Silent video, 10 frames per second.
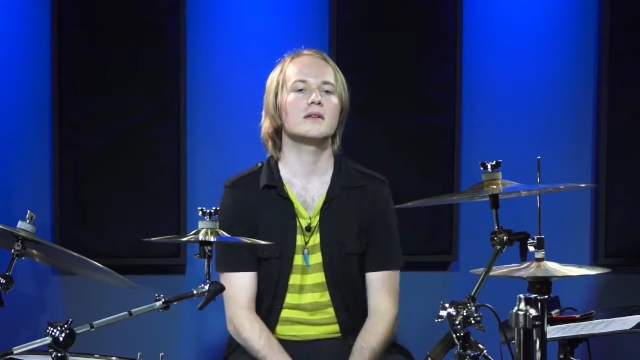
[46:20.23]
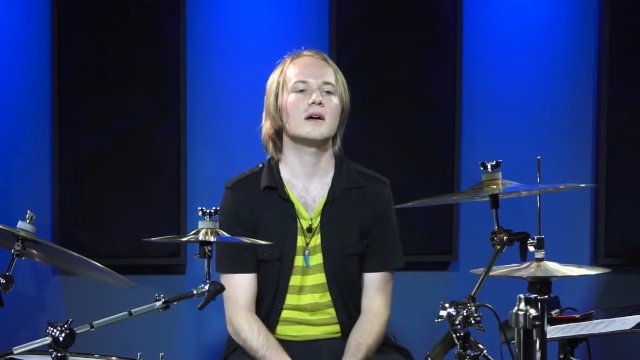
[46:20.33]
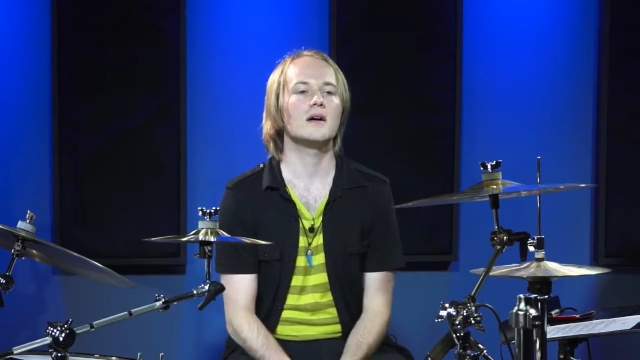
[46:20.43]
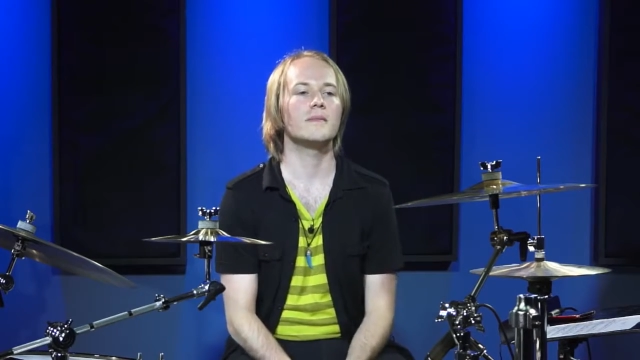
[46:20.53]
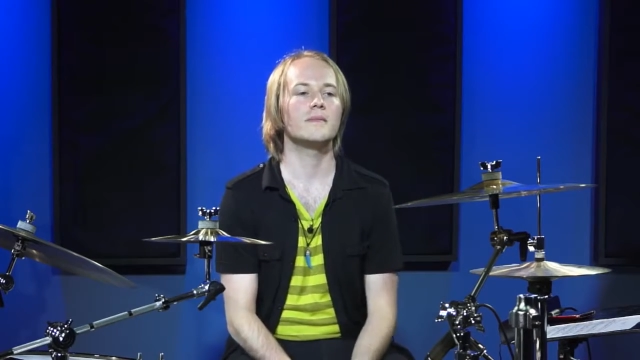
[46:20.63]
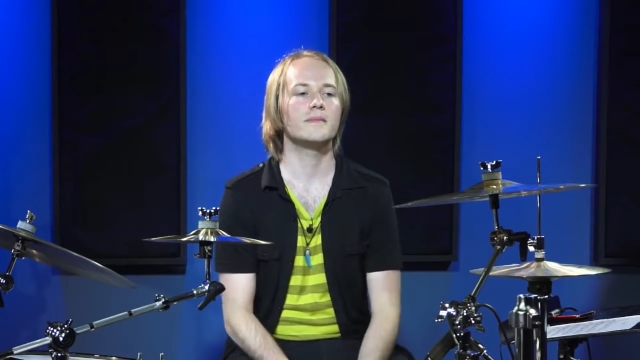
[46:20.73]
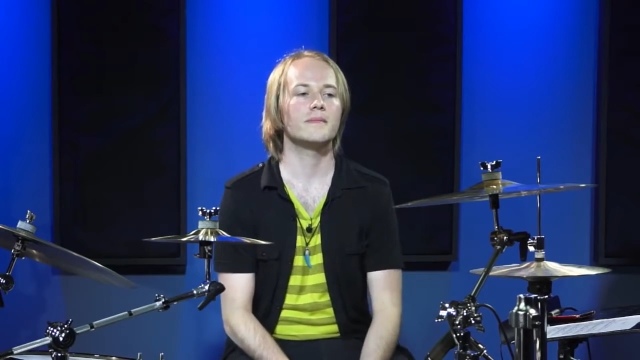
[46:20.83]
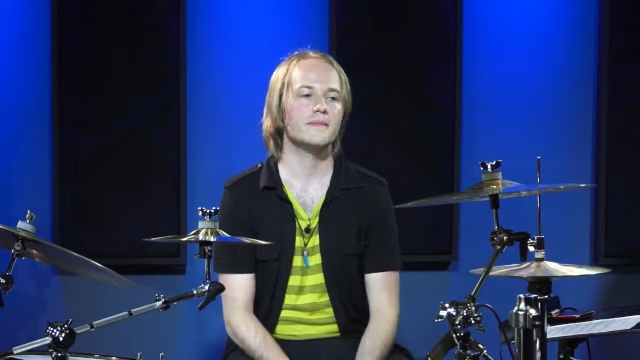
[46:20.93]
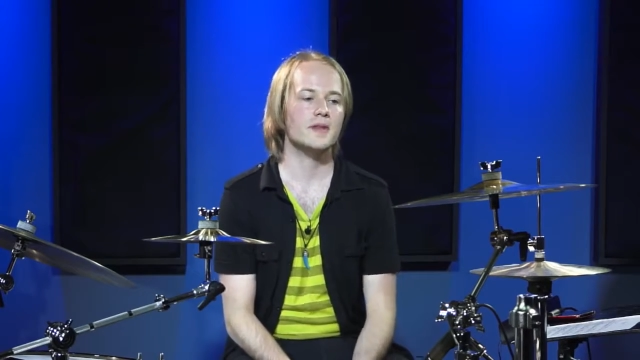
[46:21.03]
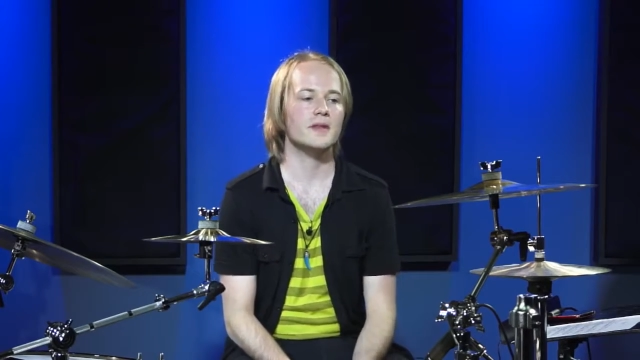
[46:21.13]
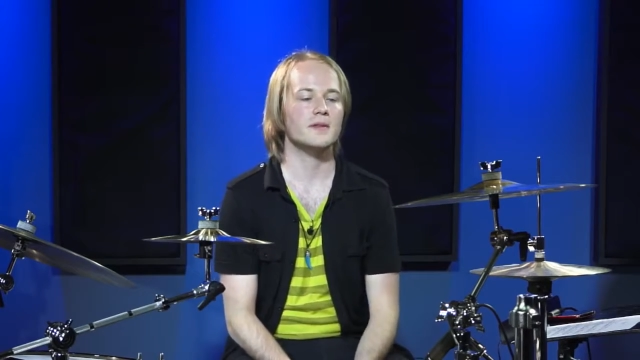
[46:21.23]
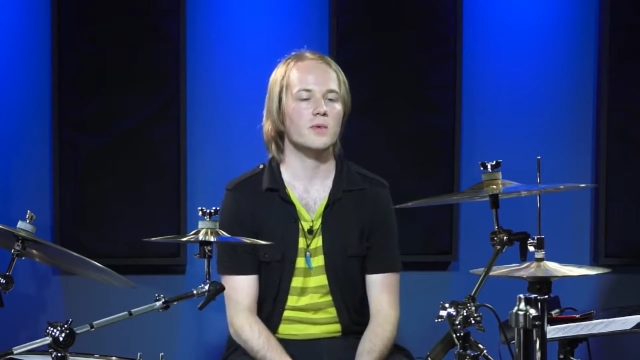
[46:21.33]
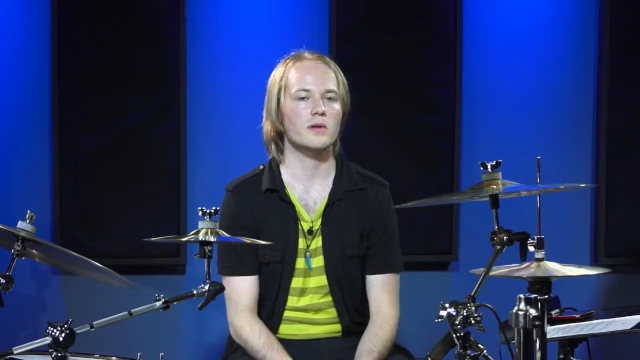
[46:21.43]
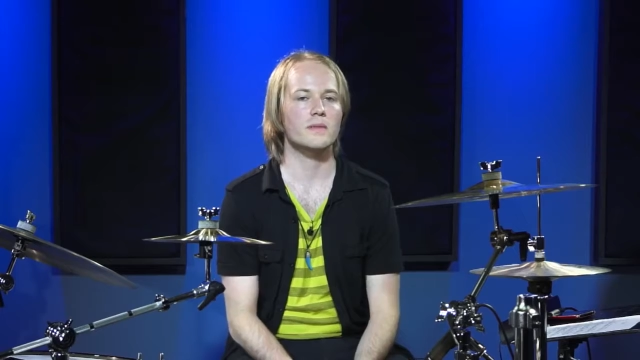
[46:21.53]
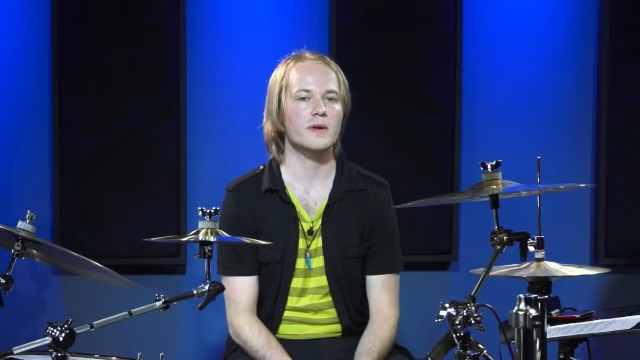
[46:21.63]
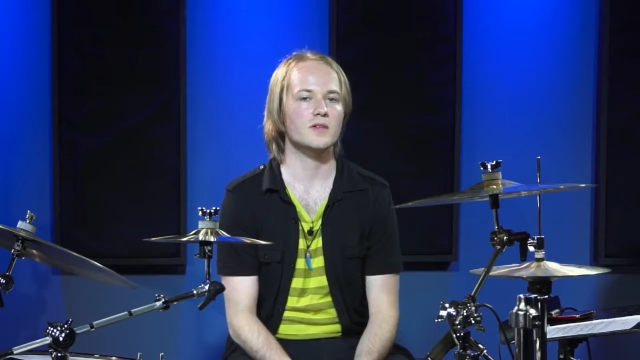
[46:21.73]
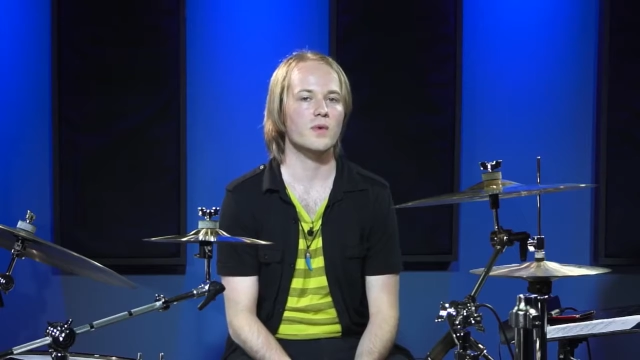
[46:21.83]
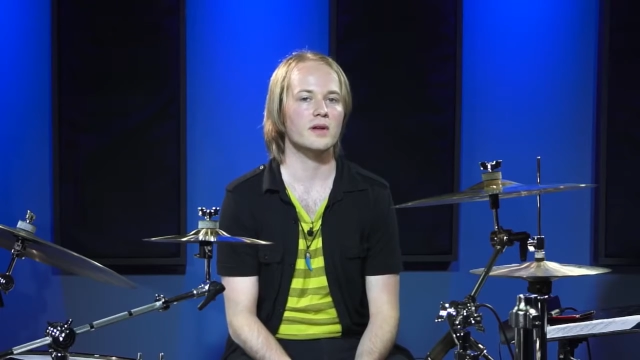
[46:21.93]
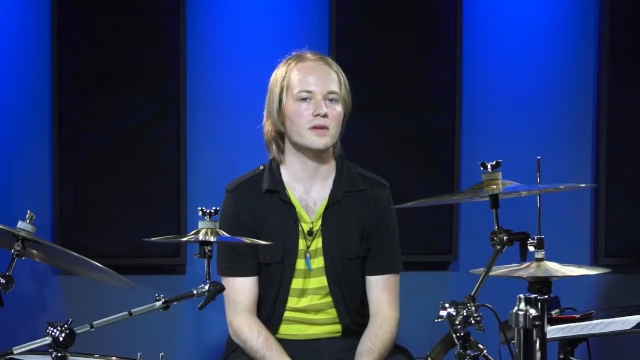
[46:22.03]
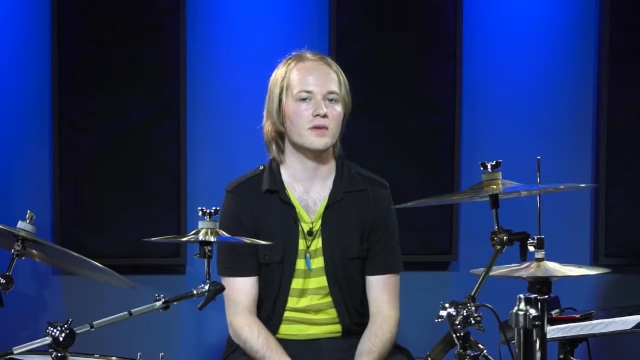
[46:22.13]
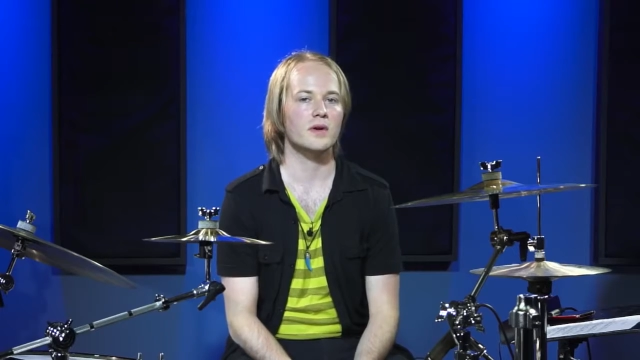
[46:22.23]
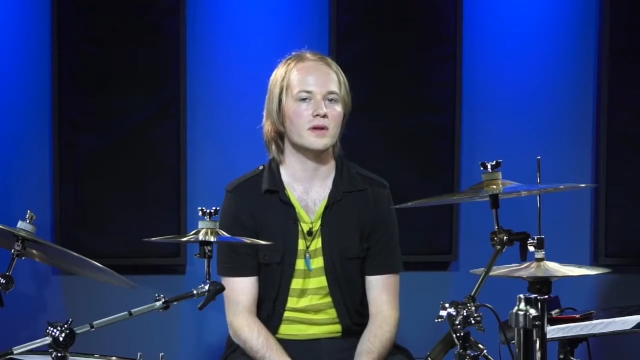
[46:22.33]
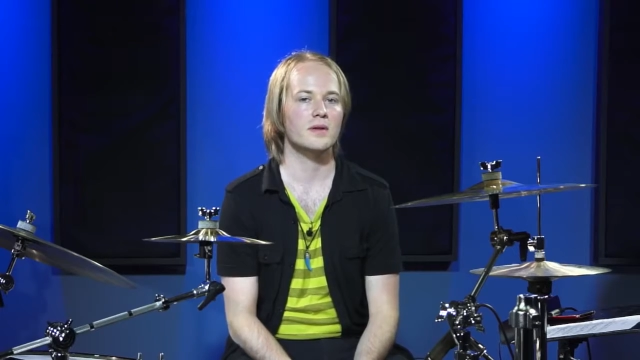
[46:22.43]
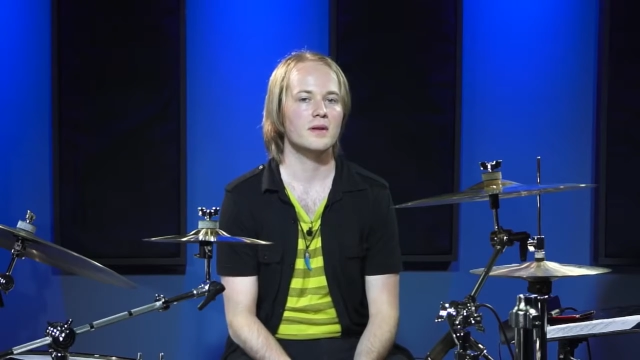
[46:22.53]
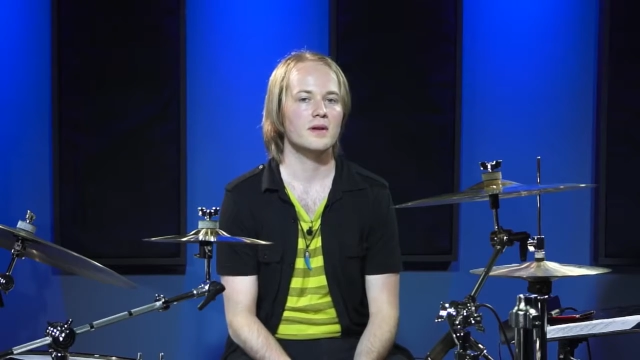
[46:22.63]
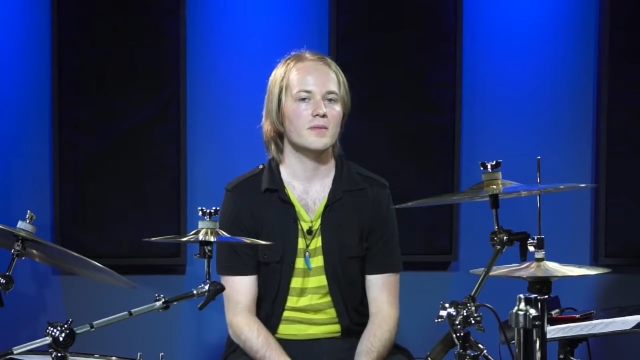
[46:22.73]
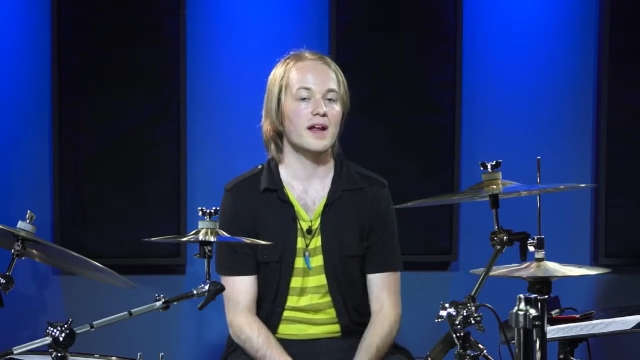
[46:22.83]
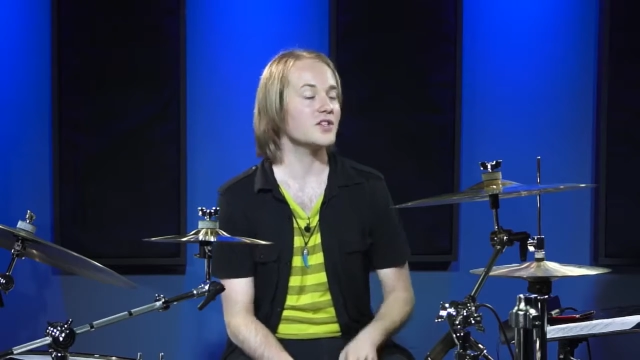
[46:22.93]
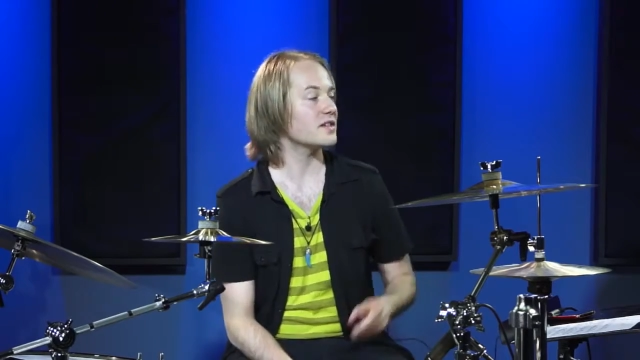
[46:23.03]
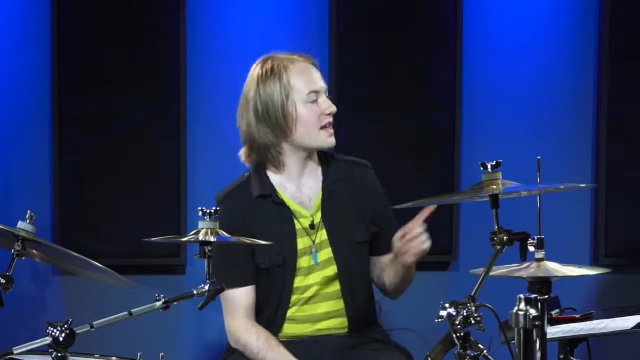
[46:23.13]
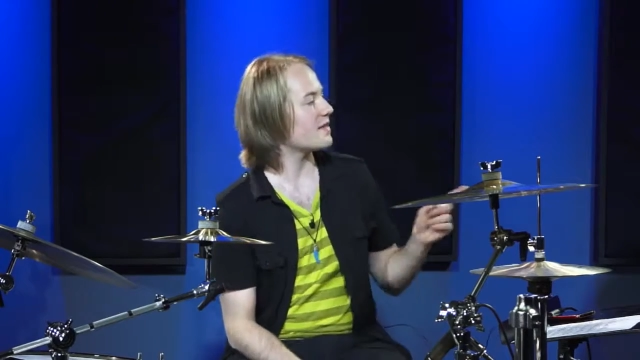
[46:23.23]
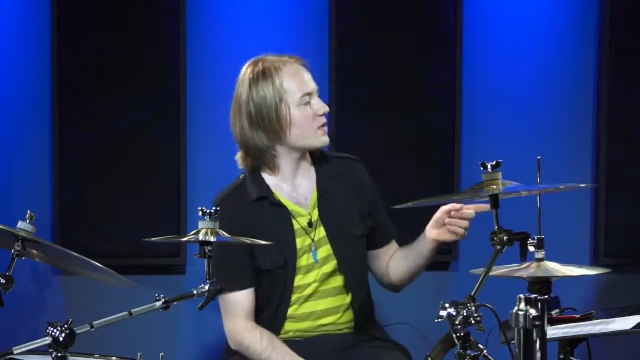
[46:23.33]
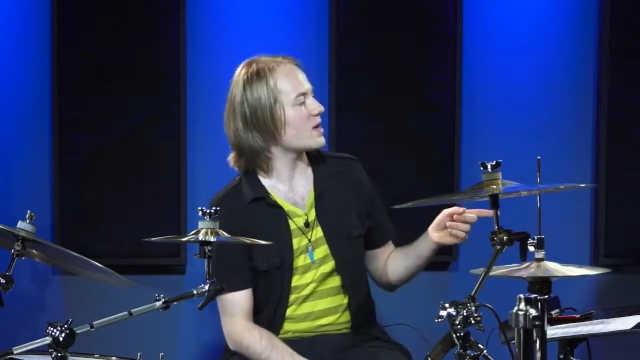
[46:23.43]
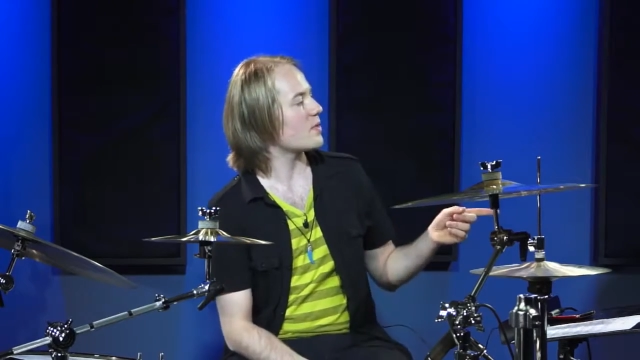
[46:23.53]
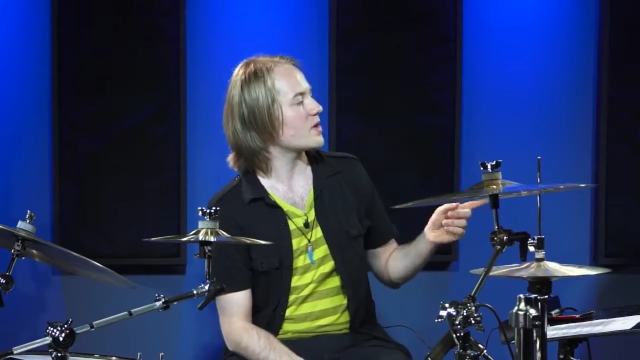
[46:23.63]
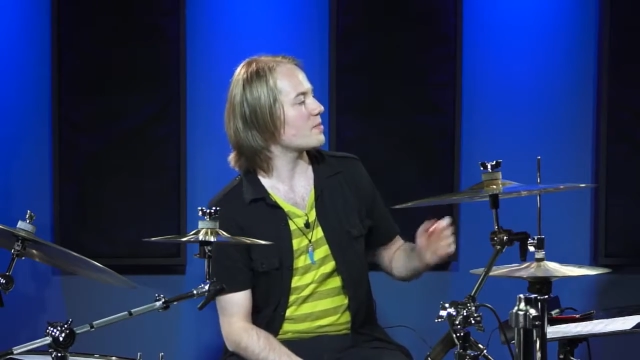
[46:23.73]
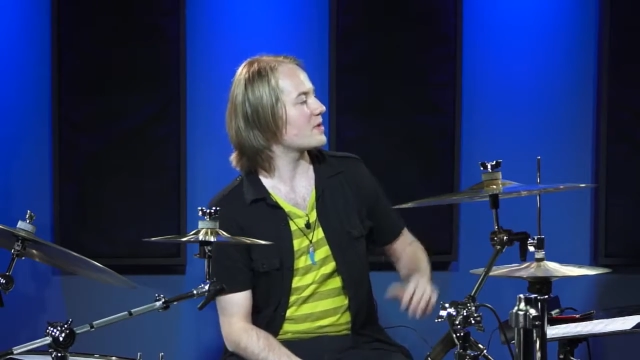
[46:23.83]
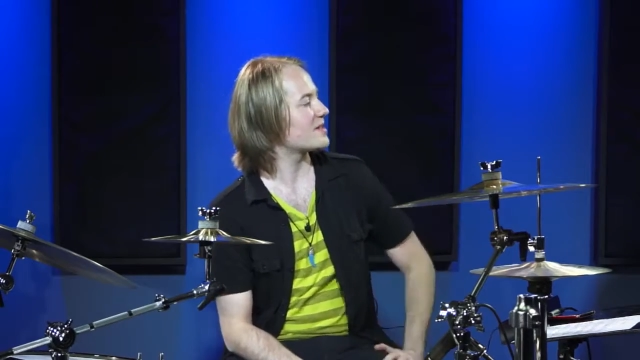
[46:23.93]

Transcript: I think that's probably the best way to do it. But actually, Dave, you and I were talking about